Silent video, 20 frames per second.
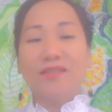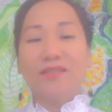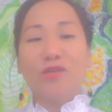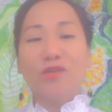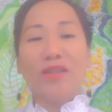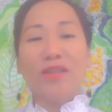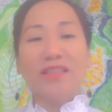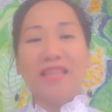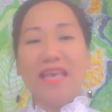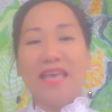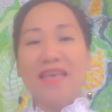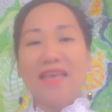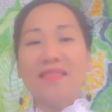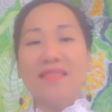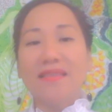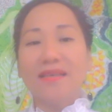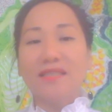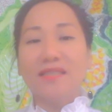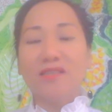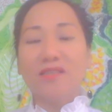you
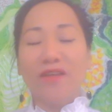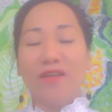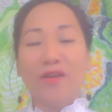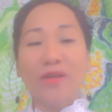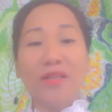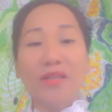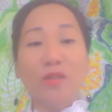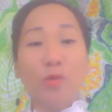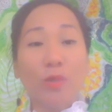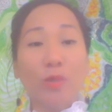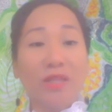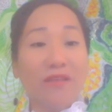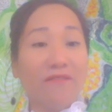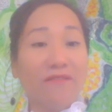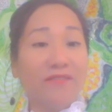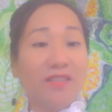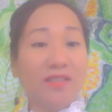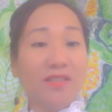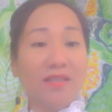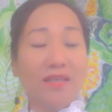attain this very
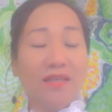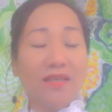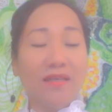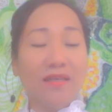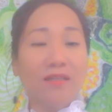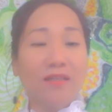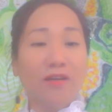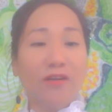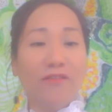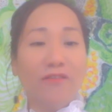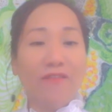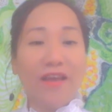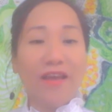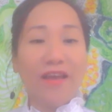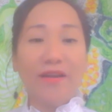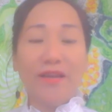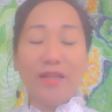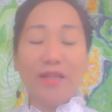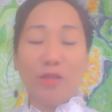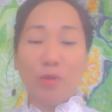intuitive skill or
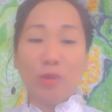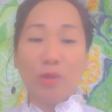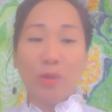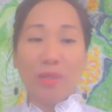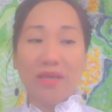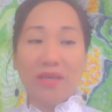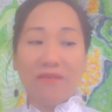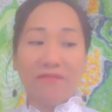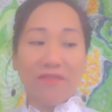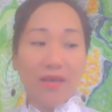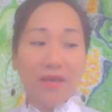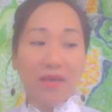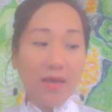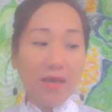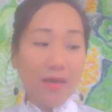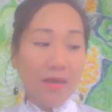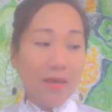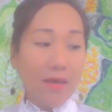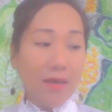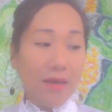better intuitive
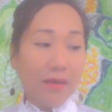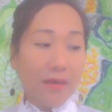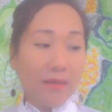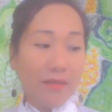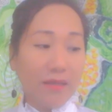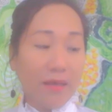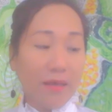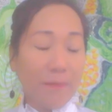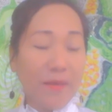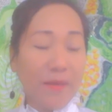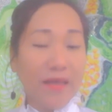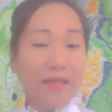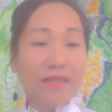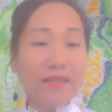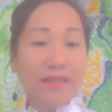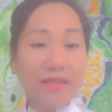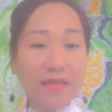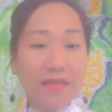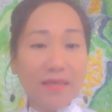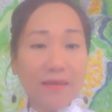
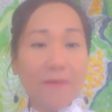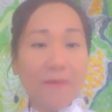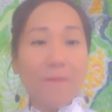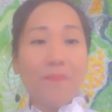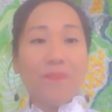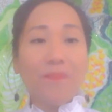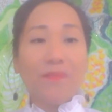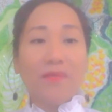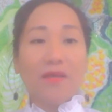ability